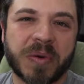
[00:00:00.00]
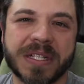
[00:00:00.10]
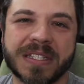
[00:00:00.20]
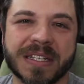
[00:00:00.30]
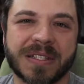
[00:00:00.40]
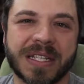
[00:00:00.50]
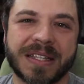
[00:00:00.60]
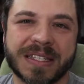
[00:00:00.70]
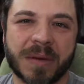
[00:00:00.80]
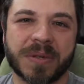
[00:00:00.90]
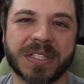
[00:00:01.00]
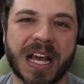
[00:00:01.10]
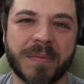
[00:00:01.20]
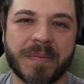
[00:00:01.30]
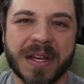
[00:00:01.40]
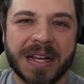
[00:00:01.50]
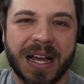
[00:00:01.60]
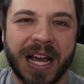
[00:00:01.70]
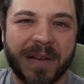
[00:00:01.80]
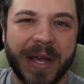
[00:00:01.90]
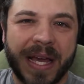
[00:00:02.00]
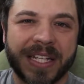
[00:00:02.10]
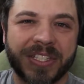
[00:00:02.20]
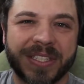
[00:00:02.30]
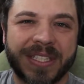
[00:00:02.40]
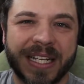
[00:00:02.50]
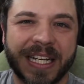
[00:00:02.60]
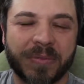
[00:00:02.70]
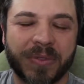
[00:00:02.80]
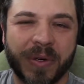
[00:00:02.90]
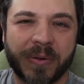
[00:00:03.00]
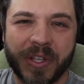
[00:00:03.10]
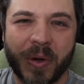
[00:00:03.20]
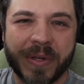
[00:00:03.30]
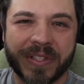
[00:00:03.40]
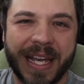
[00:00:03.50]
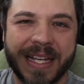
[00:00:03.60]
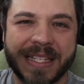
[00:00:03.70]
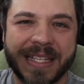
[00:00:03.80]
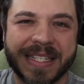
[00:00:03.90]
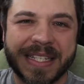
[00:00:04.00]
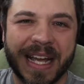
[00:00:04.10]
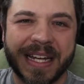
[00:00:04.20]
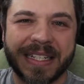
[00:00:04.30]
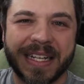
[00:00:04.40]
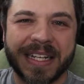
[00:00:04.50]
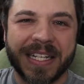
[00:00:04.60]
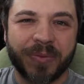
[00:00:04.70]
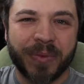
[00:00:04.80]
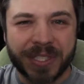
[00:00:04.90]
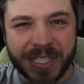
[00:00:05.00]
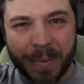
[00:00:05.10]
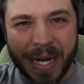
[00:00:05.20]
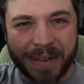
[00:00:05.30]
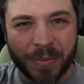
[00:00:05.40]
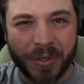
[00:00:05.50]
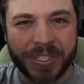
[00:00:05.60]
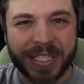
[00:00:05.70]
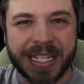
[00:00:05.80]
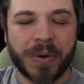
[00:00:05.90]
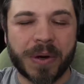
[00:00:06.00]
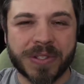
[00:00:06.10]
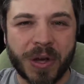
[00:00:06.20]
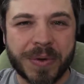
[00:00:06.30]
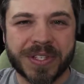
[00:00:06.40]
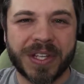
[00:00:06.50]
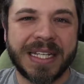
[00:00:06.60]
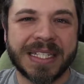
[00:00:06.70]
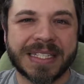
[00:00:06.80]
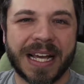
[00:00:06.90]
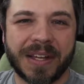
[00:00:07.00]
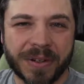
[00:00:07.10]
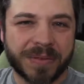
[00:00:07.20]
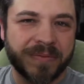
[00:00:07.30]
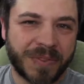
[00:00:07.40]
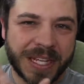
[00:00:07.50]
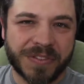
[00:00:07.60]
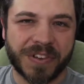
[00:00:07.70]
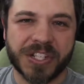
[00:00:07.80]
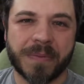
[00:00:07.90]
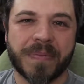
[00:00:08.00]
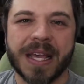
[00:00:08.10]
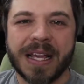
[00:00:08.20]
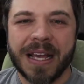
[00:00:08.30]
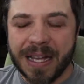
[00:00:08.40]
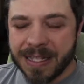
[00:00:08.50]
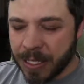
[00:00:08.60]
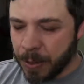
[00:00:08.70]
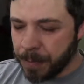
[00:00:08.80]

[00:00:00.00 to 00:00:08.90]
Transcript: just, in the summertime, I'd manage to stick it up to where it was always on the AC side, and then wintertime I'd have to push it down where it was always on the heat side, or vice versa. And so